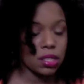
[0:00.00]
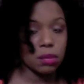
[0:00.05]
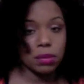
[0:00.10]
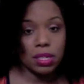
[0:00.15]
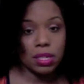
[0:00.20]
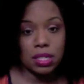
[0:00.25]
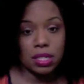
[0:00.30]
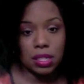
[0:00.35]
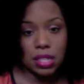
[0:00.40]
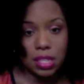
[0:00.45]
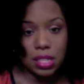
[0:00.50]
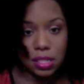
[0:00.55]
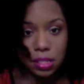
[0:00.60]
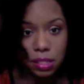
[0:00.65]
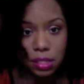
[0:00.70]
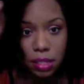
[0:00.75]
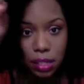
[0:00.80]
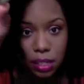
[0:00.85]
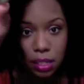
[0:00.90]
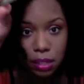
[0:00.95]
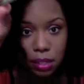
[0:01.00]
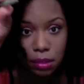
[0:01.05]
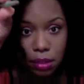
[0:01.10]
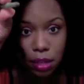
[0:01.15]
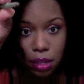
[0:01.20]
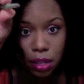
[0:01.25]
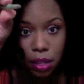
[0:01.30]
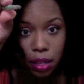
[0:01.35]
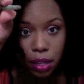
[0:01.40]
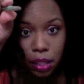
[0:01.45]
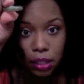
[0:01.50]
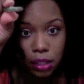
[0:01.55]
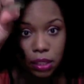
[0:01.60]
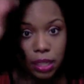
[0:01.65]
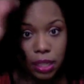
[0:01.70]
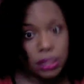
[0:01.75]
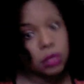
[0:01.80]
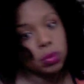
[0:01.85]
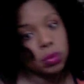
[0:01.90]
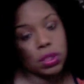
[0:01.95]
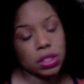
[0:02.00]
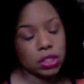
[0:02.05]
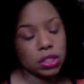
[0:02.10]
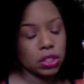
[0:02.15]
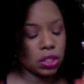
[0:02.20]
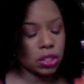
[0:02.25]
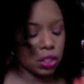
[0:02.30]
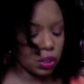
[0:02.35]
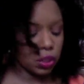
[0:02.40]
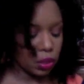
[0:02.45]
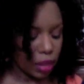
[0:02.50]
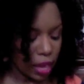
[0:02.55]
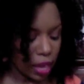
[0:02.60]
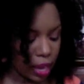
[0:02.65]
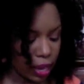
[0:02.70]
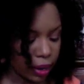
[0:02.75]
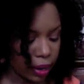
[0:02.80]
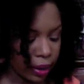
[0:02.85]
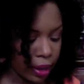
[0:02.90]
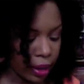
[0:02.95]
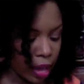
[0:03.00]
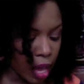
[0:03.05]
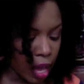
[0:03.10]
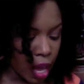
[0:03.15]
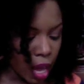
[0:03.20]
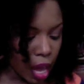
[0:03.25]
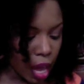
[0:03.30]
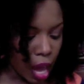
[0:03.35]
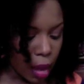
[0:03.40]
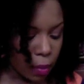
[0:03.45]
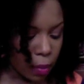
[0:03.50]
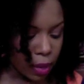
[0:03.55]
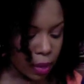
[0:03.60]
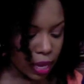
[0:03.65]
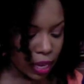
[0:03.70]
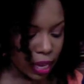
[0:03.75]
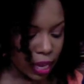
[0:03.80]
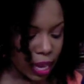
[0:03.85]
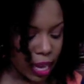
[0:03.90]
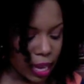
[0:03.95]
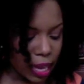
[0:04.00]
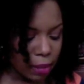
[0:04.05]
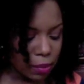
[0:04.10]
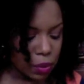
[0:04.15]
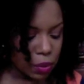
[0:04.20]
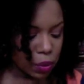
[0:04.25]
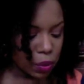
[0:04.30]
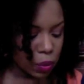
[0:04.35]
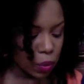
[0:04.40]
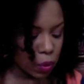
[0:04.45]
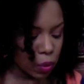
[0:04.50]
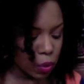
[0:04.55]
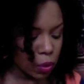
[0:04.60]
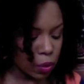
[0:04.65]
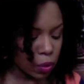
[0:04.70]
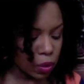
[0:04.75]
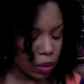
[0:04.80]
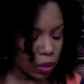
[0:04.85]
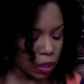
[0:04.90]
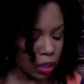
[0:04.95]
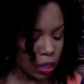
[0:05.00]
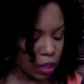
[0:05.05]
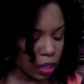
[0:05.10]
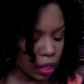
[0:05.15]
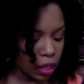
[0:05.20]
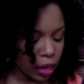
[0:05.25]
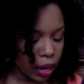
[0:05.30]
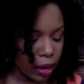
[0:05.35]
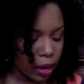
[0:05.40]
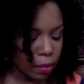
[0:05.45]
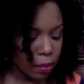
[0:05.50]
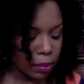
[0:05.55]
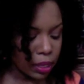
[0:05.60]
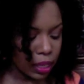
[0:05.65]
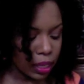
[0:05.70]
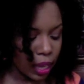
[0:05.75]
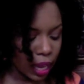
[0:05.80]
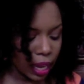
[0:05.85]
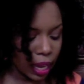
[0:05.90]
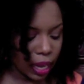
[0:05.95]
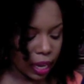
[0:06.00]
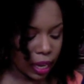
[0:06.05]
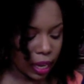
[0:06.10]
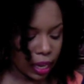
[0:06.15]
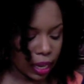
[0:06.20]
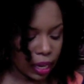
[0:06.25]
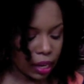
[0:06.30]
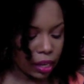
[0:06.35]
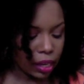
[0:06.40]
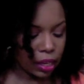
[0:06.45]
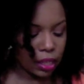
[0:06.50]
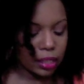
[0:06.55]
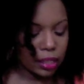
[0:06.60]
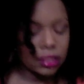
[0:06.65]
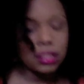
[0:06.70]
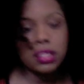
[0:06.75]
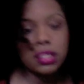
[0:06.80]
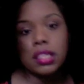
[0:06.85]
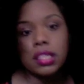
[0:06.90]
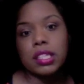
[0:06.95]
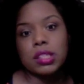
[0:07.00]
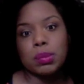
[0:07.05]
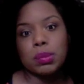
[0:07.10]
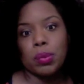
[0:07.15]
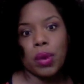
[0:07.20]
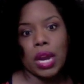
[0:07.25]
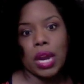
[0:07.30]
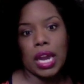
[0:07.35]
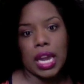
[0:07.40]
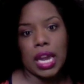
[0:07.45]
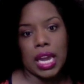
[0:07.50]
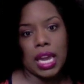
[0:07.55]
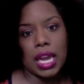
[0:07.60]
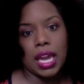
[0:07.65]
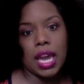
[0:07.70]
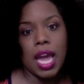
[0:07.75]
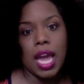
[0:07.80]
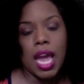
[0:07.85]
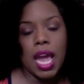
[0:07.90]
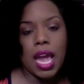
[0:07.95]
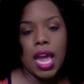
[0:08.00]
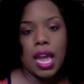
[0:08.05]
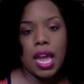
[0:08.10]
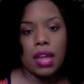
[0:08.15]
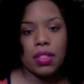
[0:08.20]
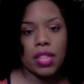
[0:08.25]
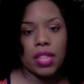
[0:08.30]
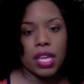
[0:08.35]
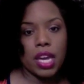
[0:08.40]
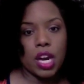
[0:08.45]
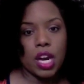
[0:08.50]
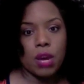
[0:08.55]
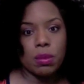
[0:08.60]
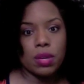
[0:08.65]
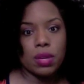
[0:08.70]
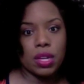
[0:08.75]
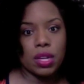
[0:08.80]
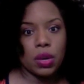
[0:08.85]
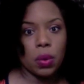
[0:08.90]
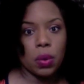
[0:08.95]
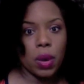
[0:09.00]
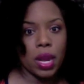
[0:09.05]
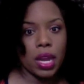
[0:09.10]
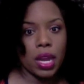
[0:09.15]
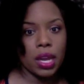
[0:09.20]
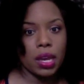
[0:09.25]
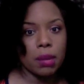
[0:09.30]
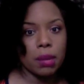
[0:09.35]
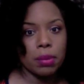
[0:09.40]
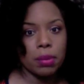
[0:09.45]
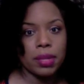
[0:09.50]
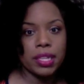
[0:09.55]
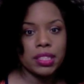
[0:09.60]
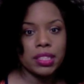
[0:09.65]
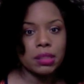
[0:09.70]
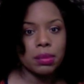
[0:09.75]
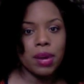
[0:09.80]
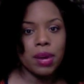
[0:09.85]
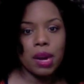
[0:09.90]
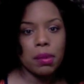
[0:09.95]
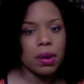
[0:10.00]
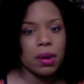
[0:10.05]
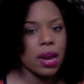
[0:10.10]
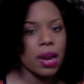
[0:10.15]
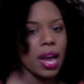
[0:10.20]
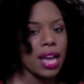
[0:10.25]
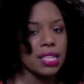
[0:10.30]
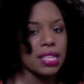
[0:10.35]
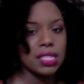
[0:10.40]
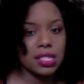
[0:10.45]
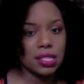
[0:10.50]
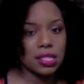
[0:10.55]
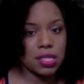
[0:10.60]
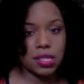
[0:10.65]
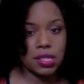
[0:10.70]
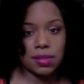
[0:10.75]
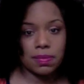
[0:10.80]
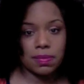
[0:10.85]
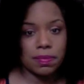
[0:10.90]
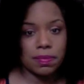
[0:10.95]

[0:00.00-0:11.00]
much and it is done. So I just wanted to show you that. Uh, when it came to the Urban Decay De Slick spray and the Urban Decay complexion primer, I just